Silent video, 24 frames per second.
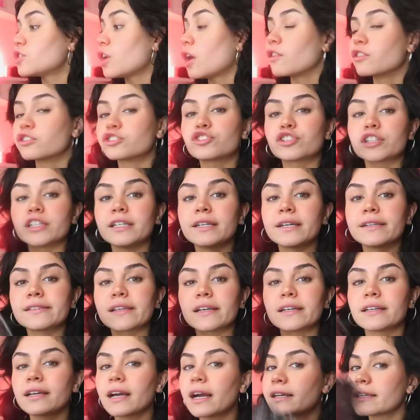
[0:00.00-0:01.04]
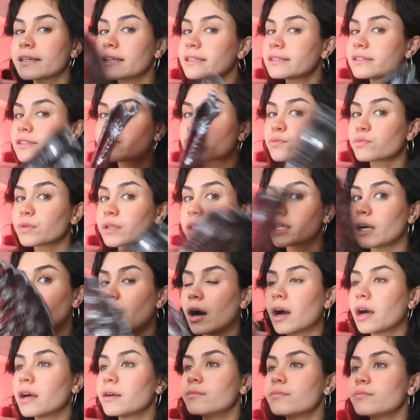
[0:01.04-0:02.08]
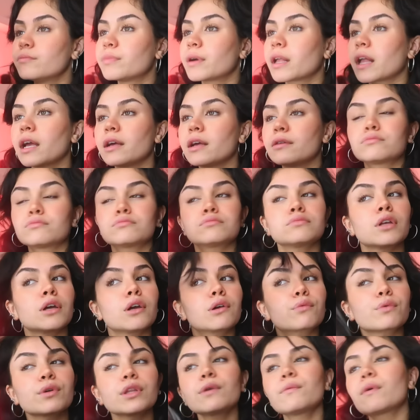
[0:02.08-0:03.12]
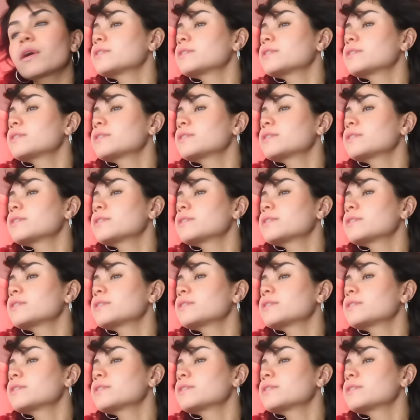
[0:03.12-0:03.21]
the Dollar Tree because it gets really hot. But it really